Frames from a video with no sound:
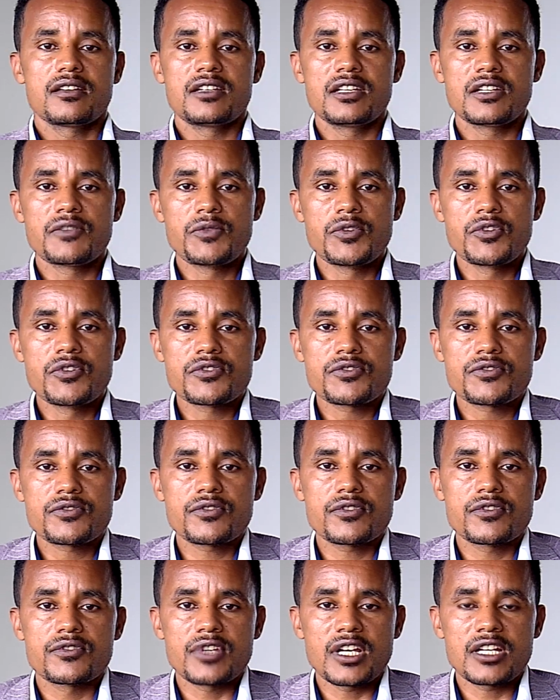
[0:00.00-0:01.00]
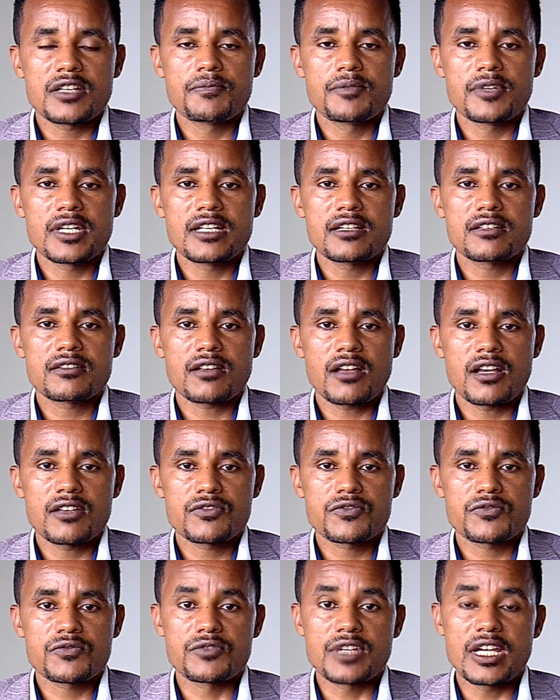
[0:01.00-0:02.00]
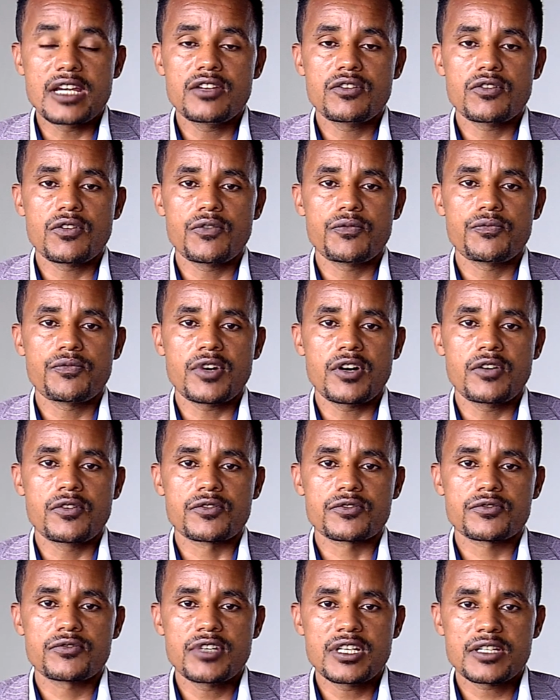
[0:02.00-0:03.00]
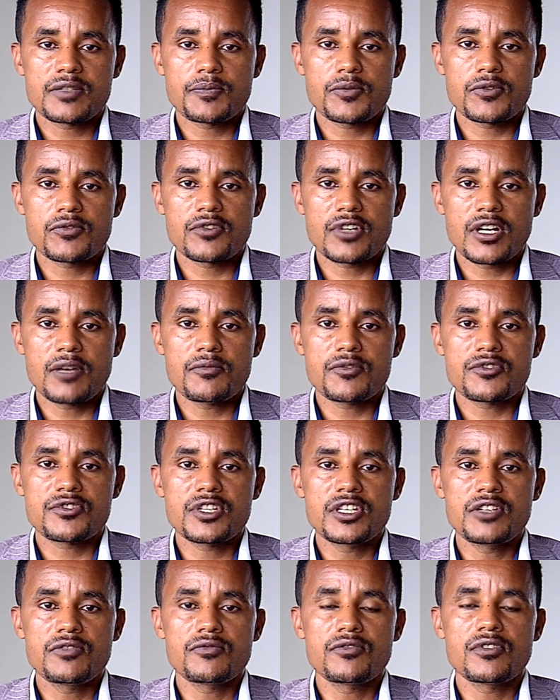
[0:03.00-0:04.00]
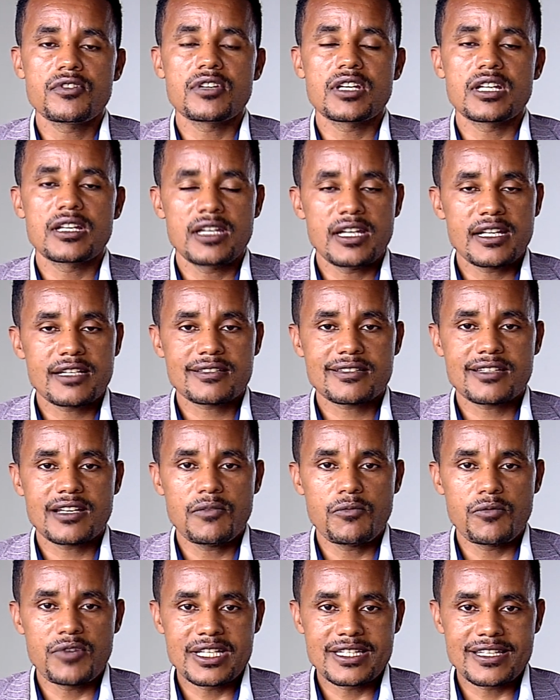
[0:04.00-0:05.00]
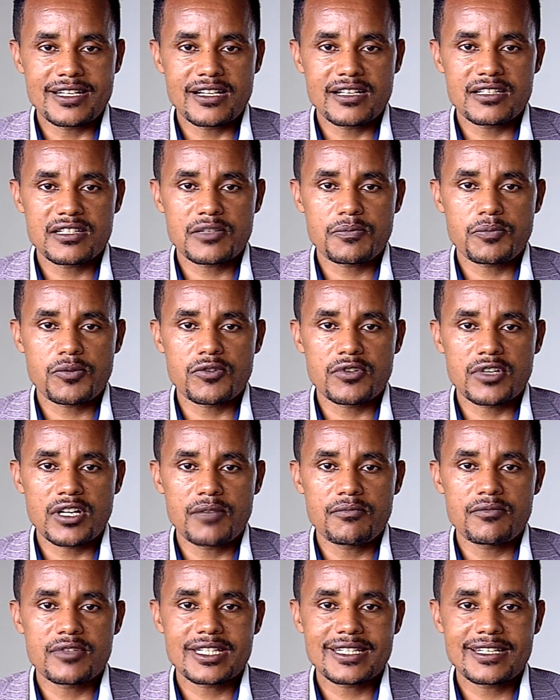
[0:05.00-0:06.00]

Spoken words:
Dear viewers, that brings us to the end of our today's program. See you next time with another program.